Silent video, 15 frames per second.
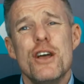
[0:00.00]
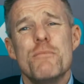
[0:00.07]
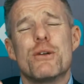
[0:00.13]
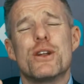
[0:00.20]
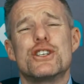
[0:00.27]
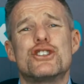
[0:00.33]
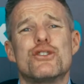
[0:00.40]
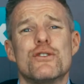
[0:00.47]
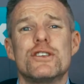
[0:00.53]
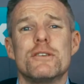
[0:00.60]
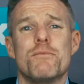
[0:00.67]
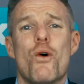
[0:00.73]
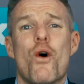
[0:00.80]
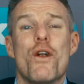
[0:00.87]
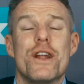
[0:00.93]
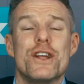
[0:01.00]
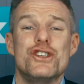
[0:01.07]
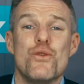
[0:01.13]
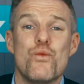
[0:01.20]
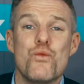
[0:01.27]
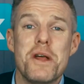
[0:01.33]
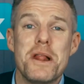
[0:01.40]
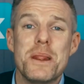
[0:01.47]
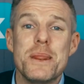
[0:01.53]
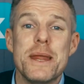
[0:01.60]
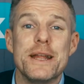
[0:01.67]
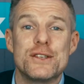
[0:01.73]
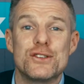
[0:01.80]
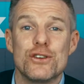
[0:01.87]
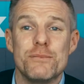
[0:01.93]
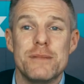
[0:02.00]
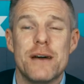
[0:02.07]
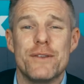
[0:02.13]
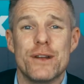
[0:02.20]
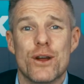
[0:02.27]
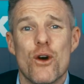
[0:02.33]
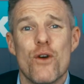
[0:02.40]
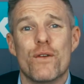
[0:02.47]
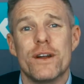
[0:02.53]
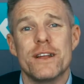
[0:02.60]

But it's just important that you will need some level of cover.